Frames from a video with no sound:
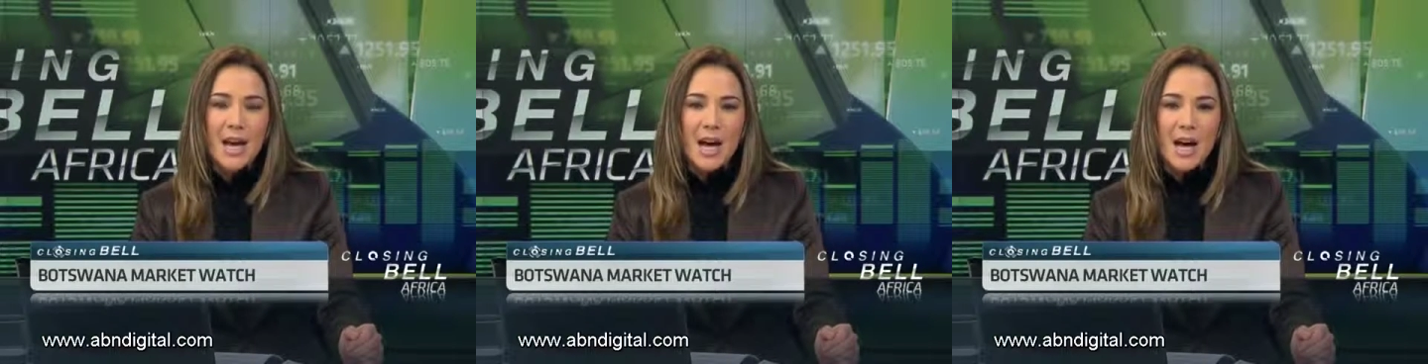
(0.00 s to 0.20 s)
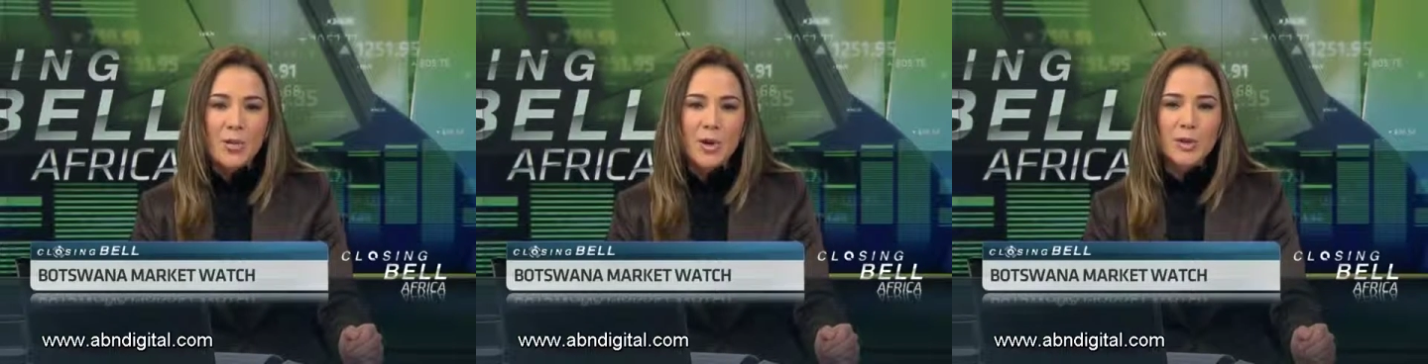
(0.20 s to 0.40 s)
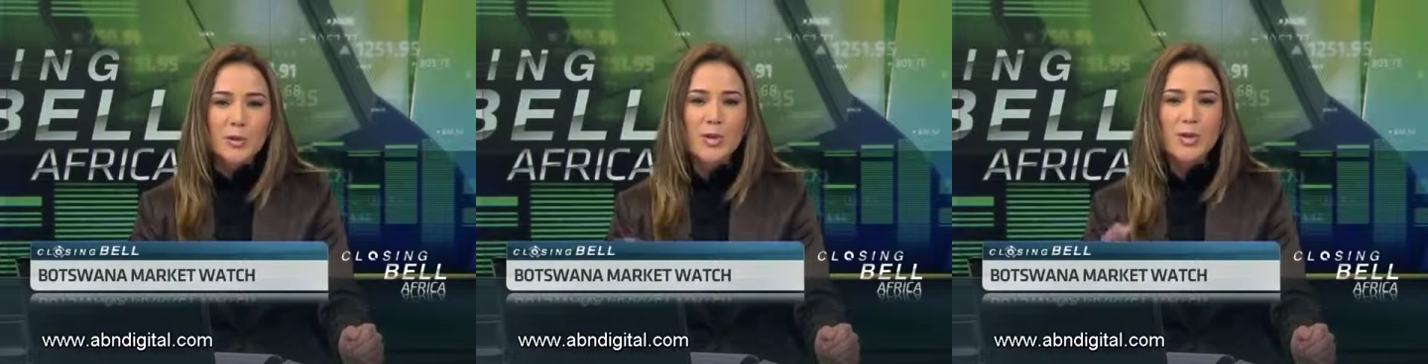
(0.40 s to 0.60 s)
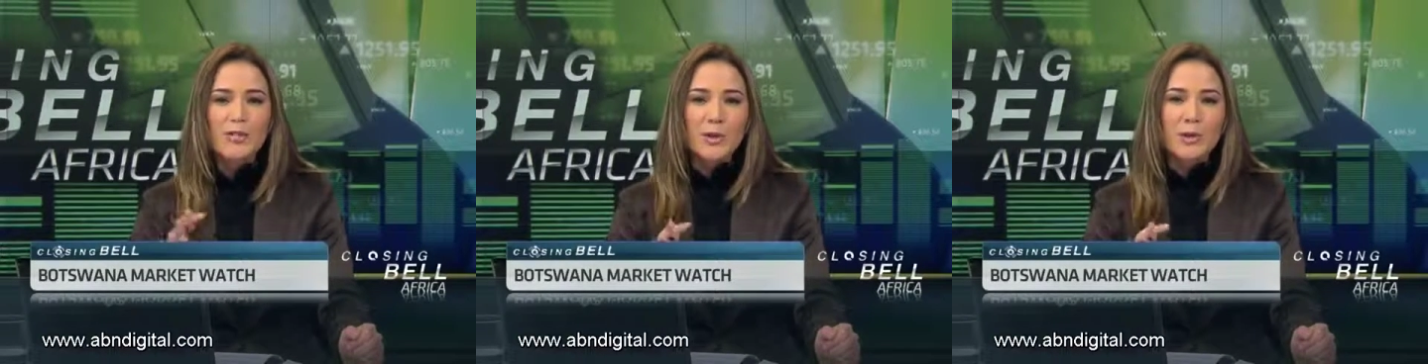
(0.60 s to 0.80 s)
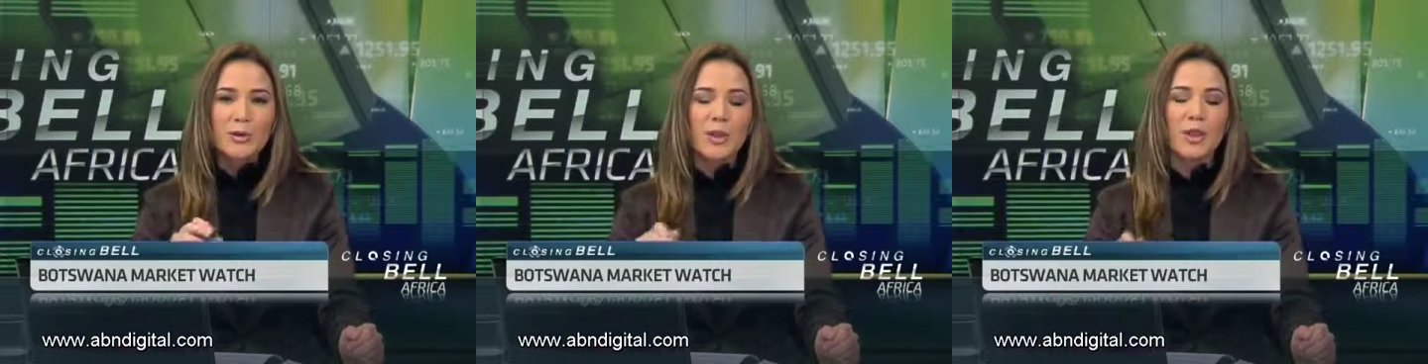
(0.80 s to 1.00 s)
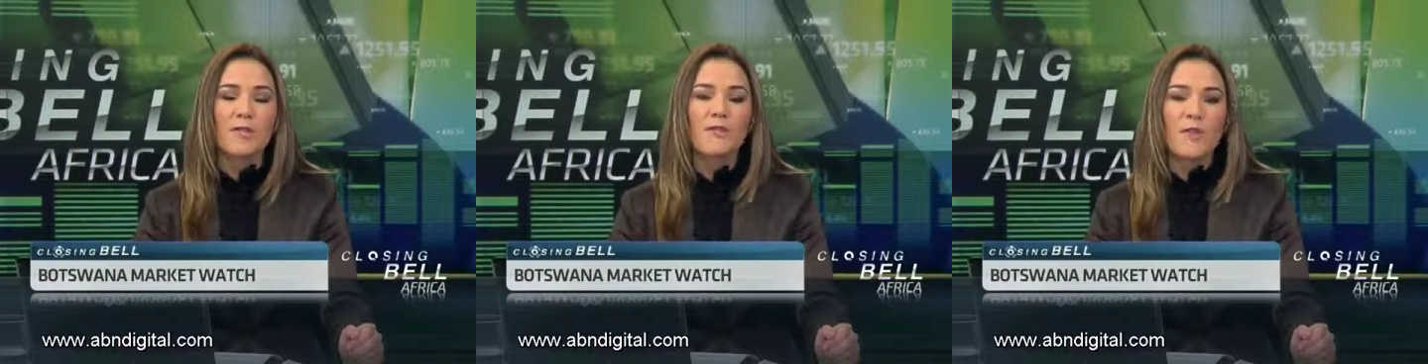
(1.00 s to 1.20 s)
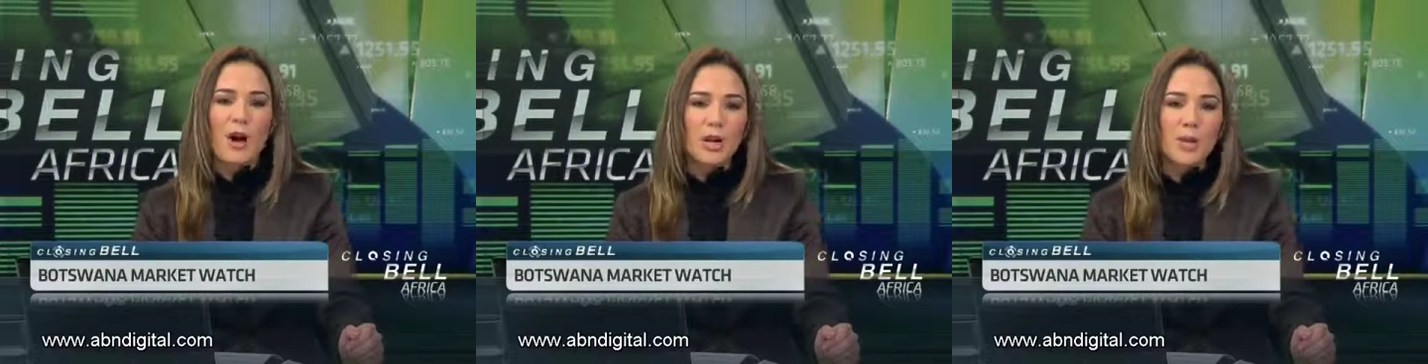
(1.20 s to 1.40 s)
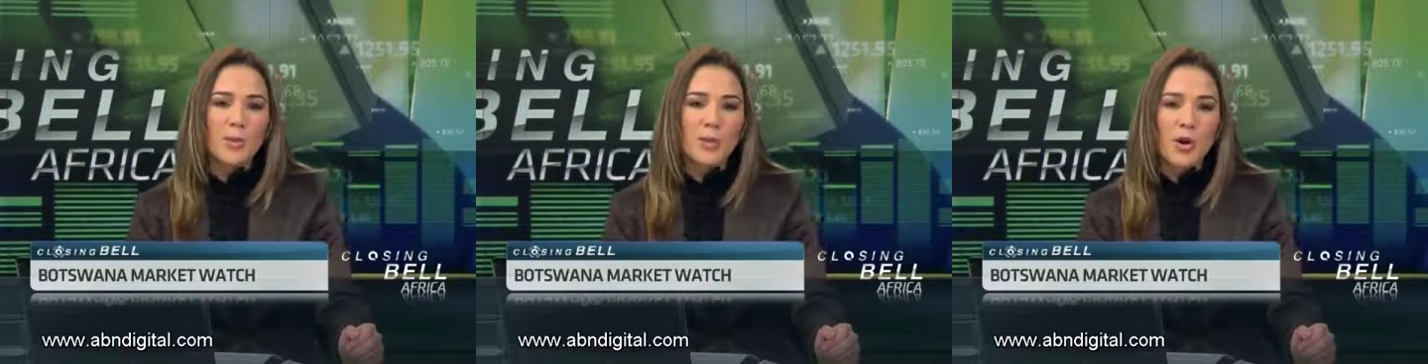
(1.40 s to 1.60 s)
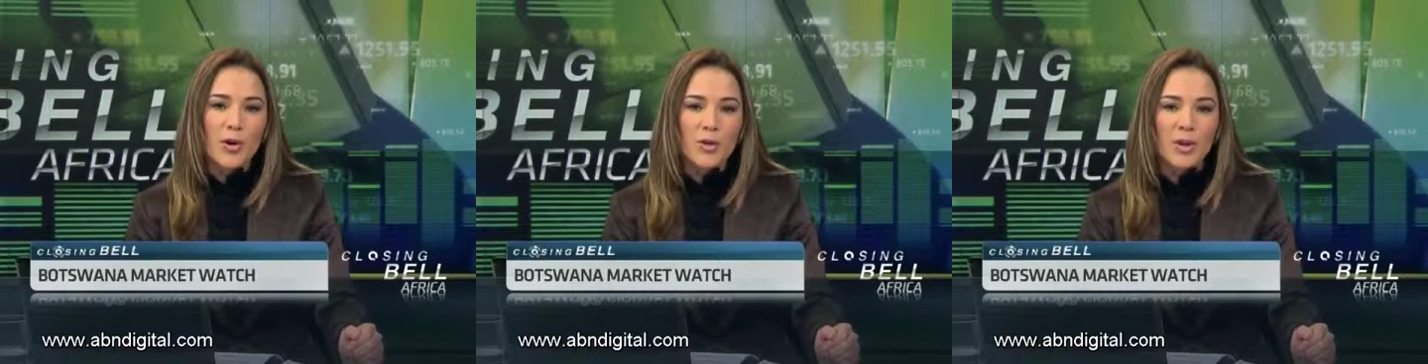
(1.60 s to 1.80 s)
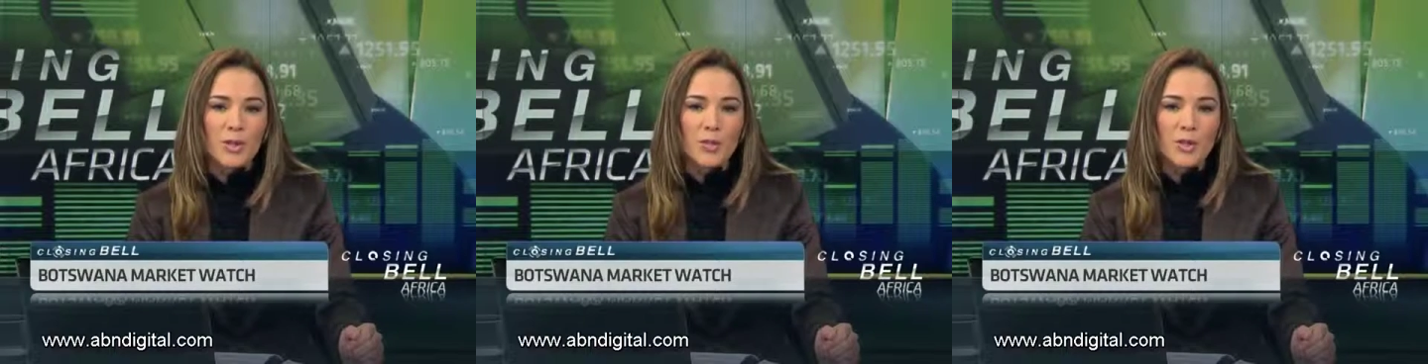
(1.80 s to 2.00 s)
Uh, what were your views on the volume
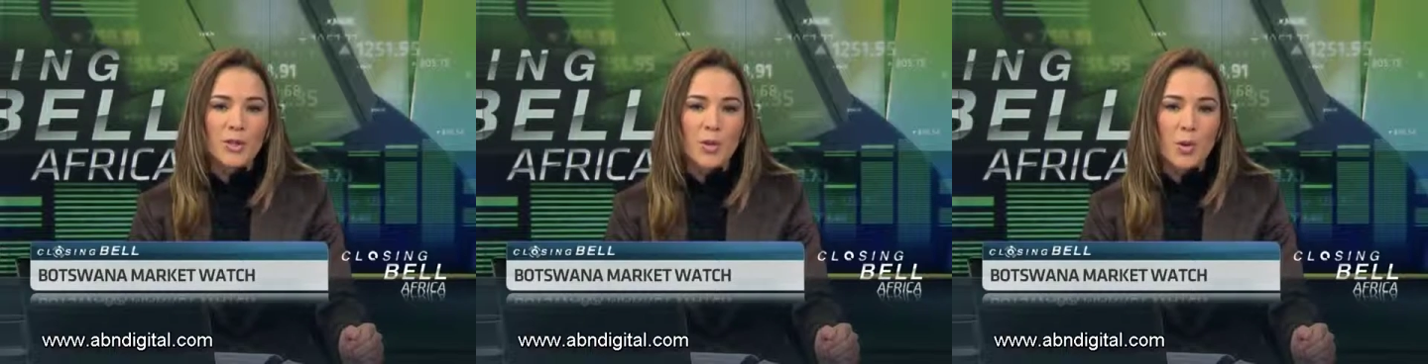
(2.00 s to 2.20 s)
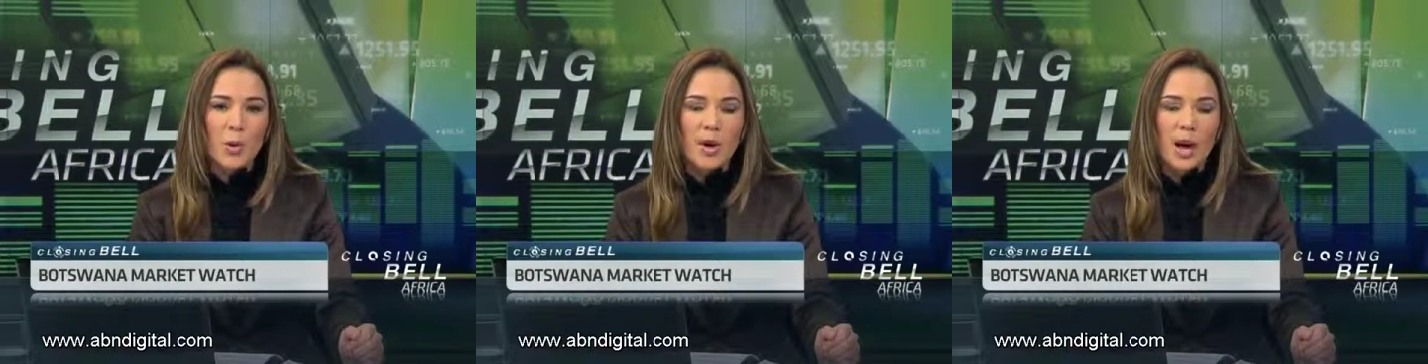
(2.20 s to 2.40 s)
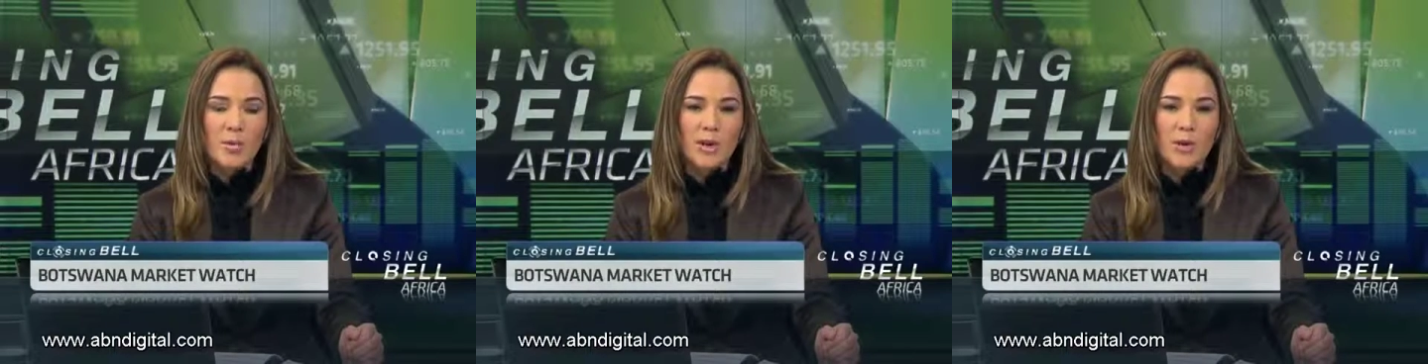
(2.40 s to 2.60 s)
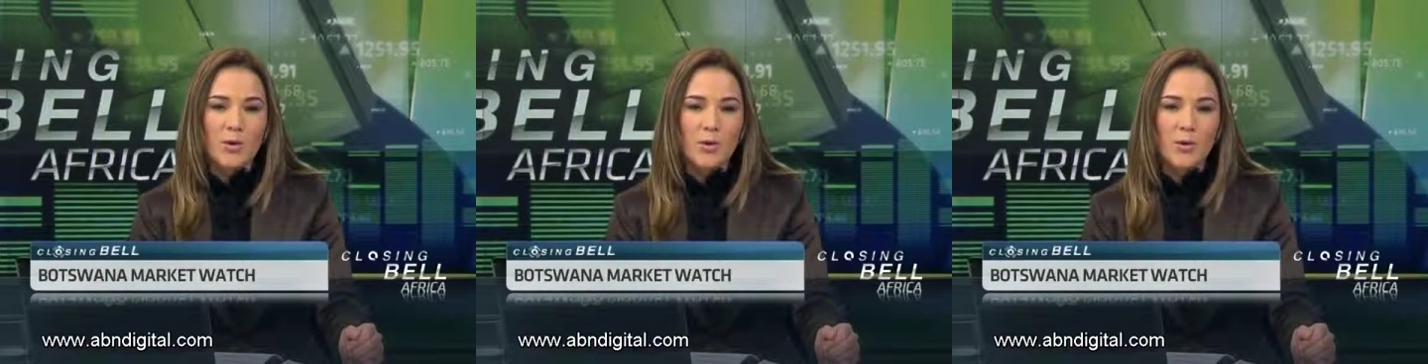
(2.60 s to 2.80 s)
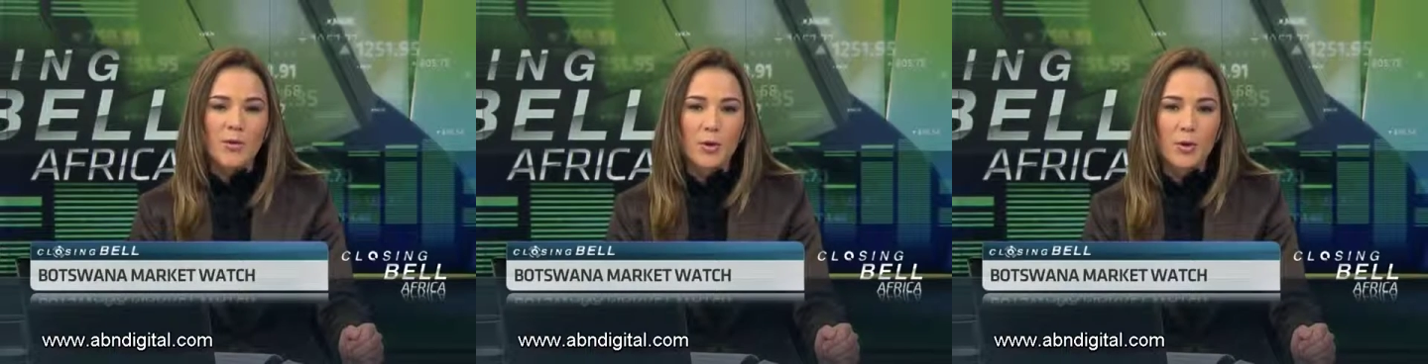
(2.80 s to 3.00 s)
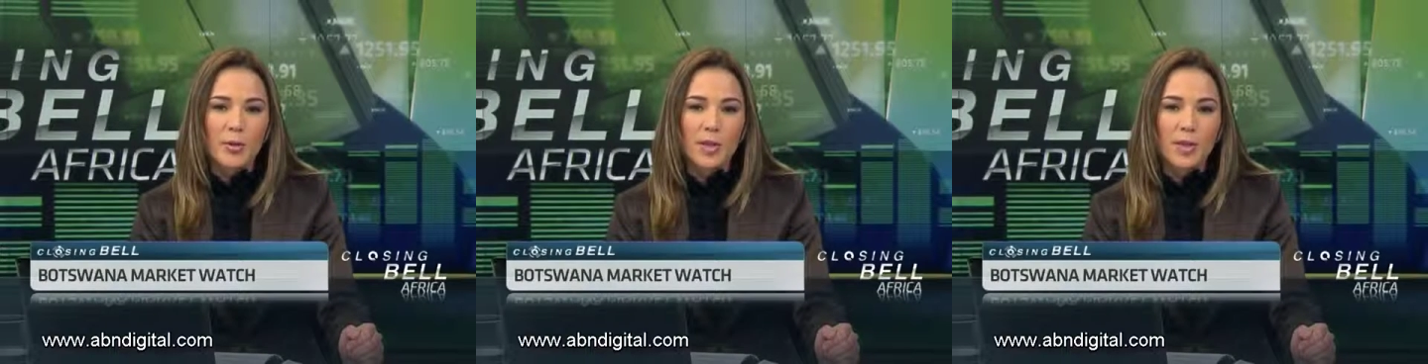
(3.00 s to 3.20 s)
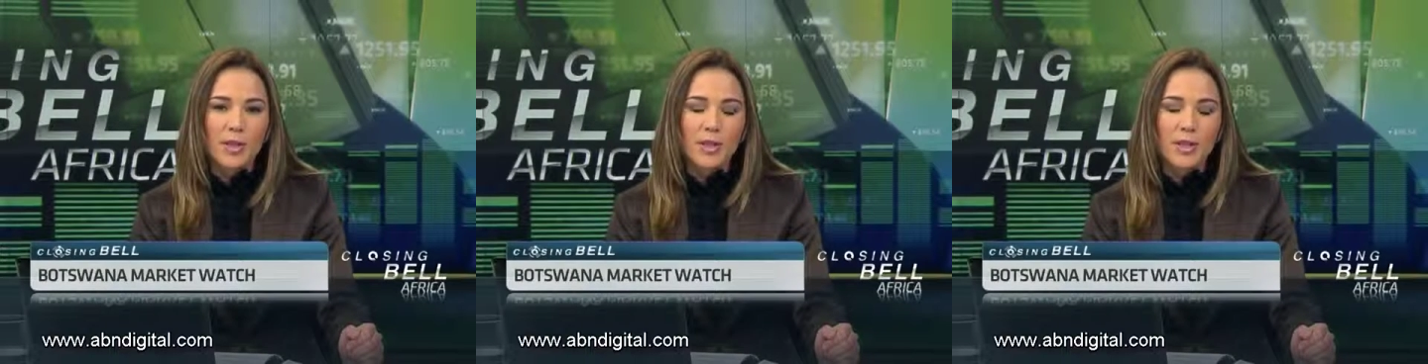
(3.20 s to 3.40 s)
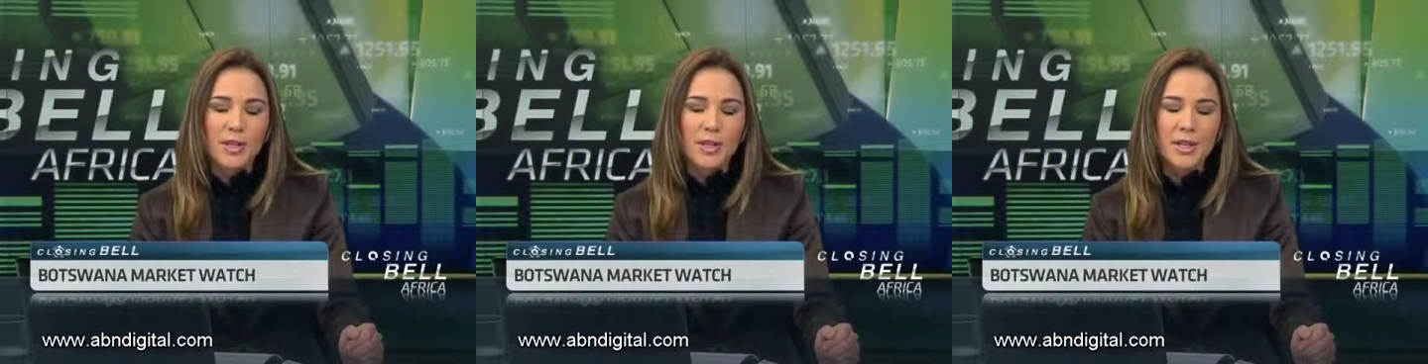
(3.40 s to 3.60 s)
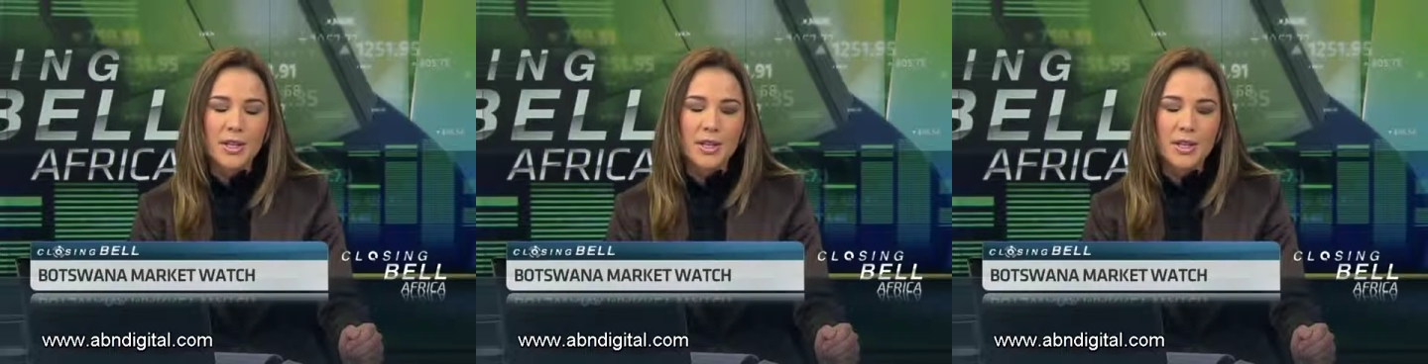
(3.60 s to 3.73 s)
growth that we saw coming through for the period?